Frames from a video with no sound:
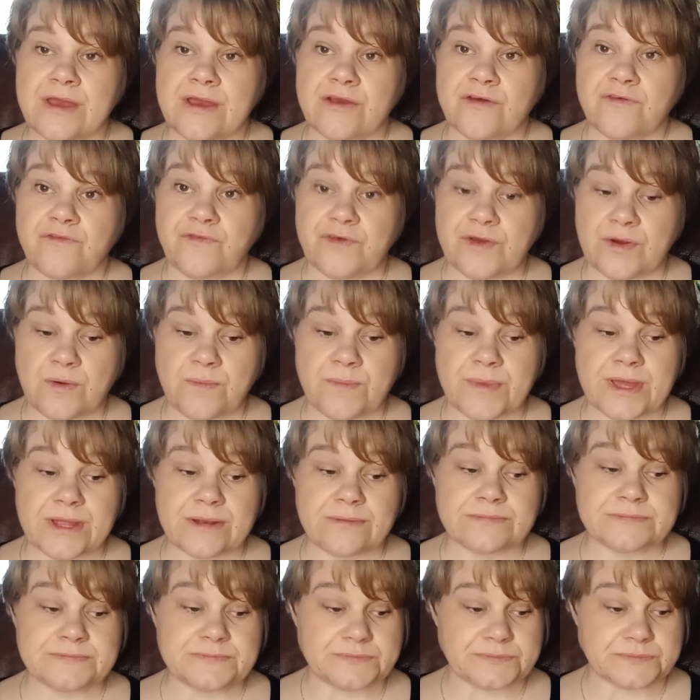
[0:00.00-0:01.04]

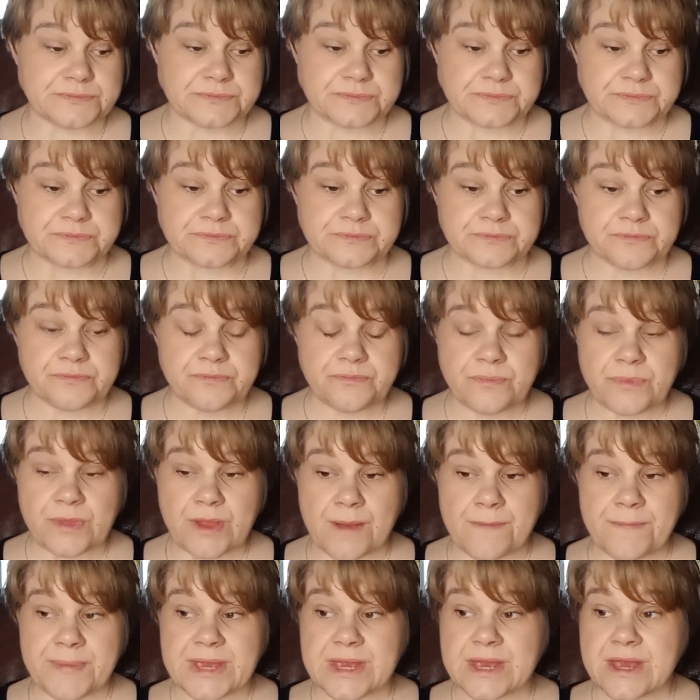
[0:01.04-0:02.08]
filming,
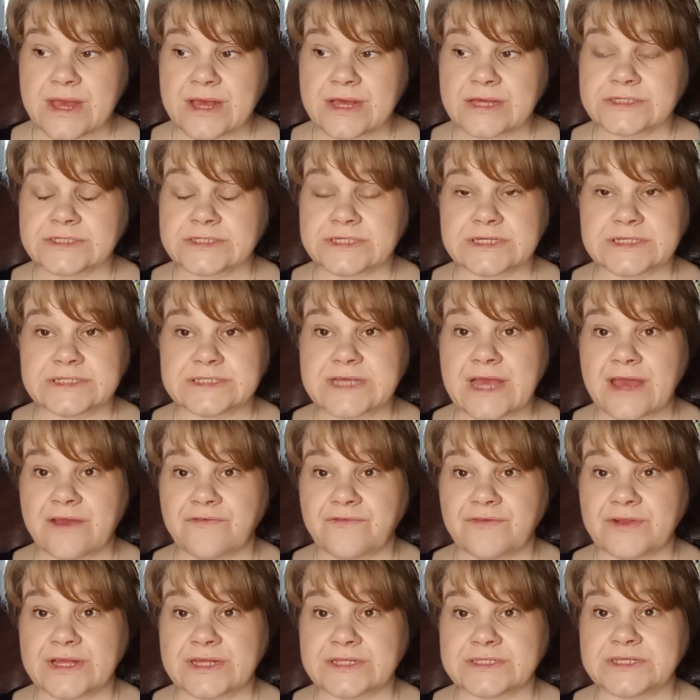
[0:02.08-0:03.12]
because it
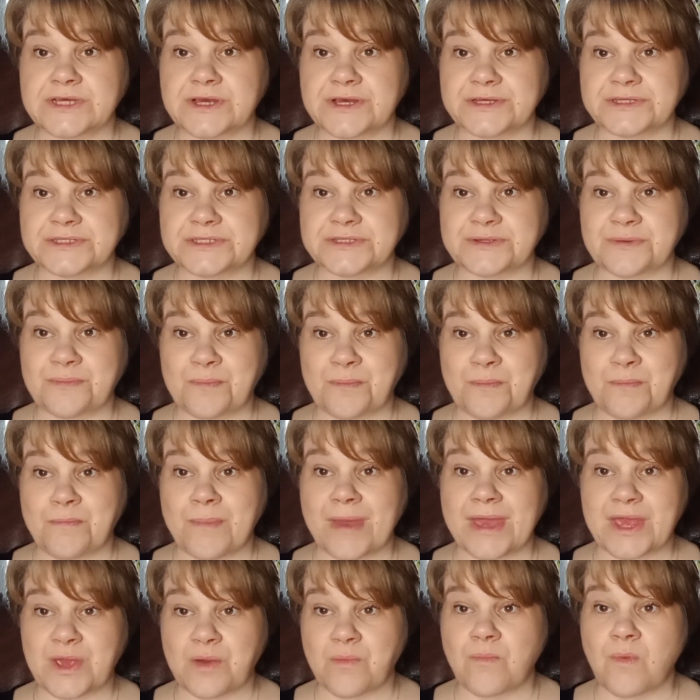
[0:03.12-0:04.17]
definitely does
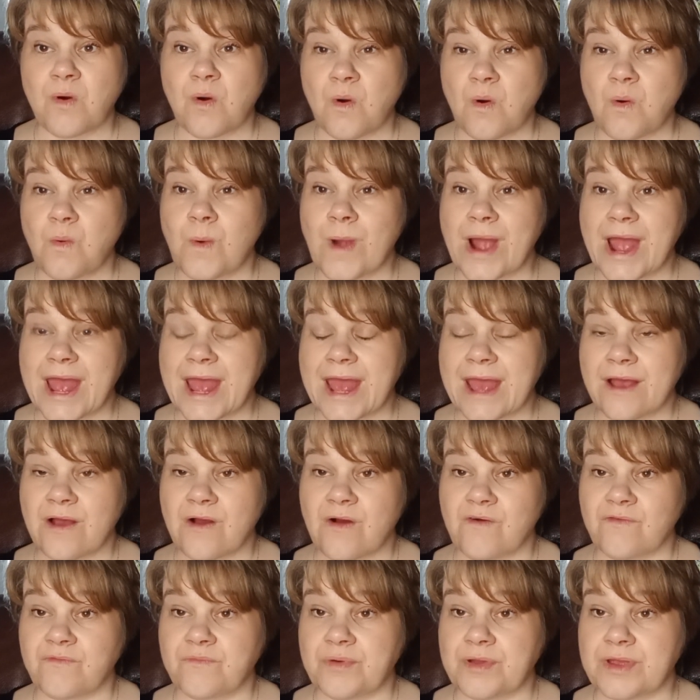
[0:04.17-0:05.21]
make you more aware
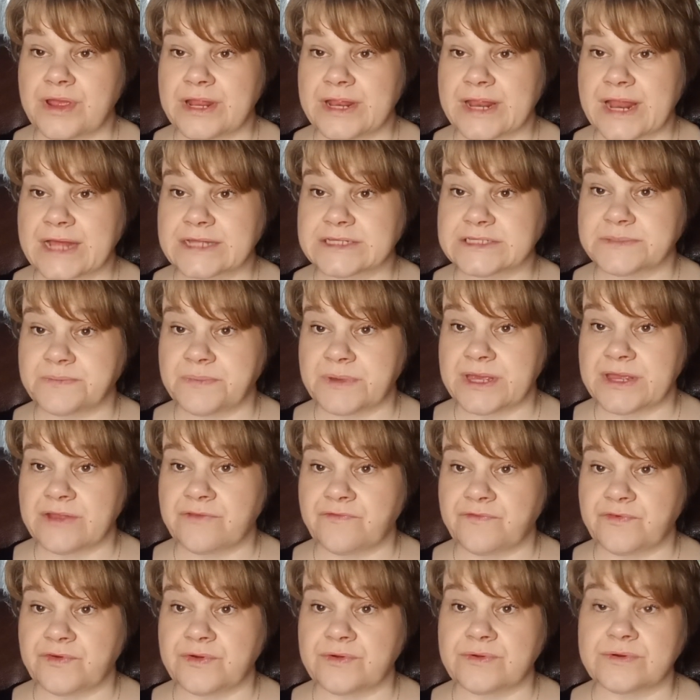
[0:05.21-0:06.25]
of putting that speed
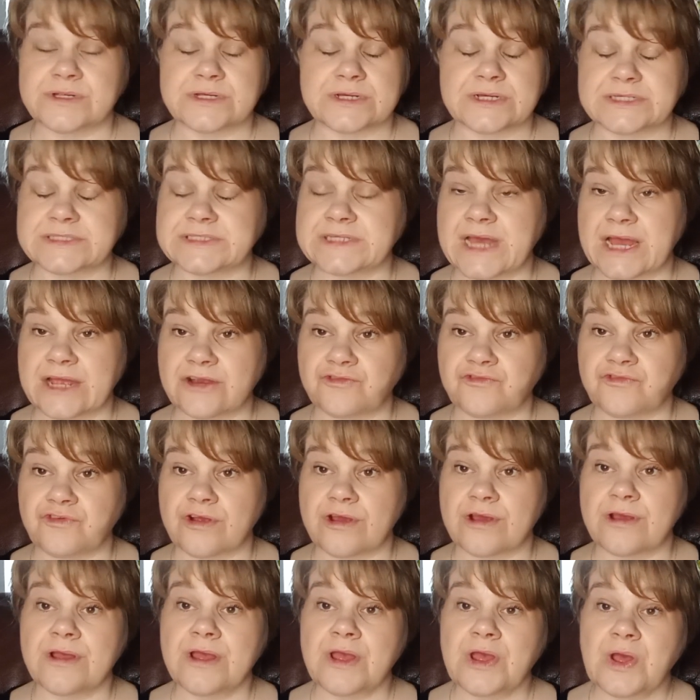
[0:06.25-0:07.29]
food,
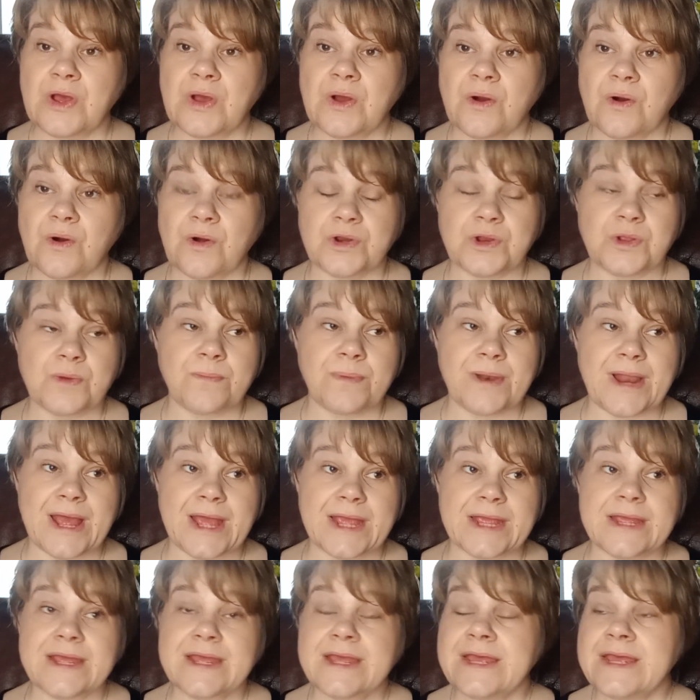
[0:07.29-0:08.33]
etc., on your
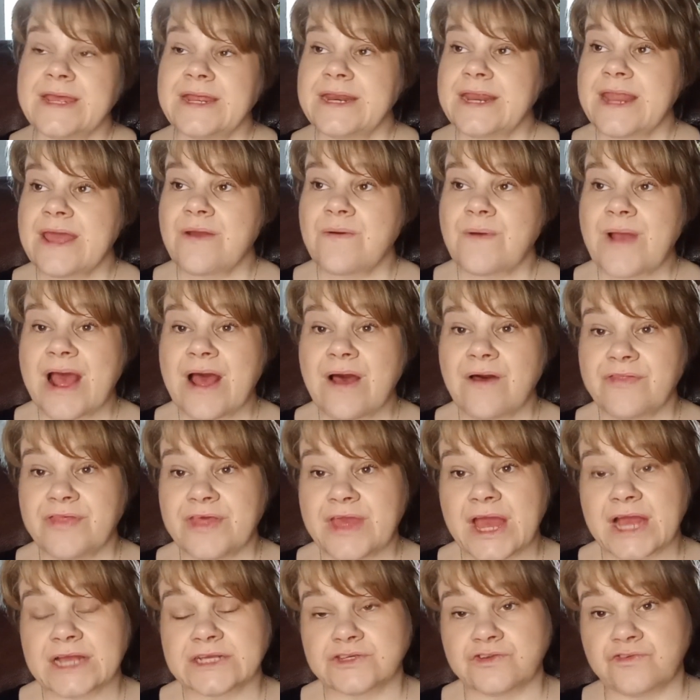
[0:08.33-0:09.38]
plate. Now, healthy
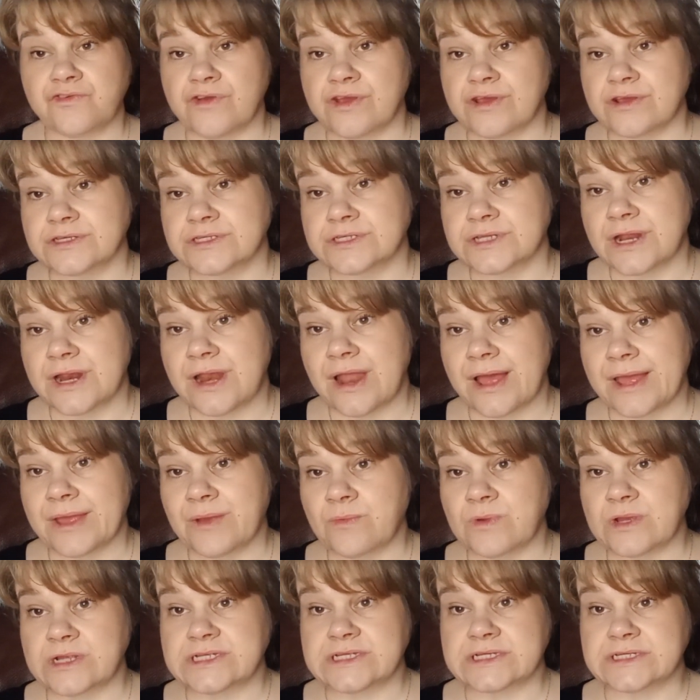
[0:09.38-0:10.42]
extras, like
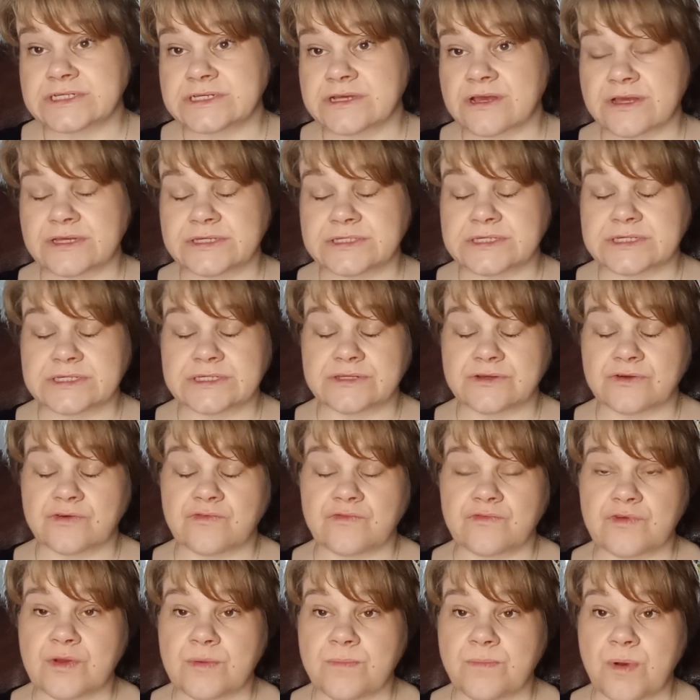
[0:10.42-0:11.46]
we discuss as a
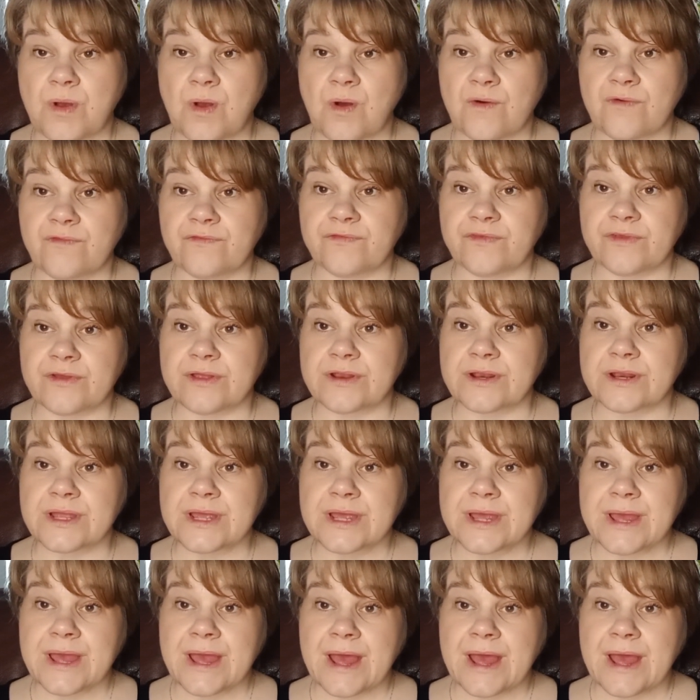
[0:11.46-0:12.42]
group often,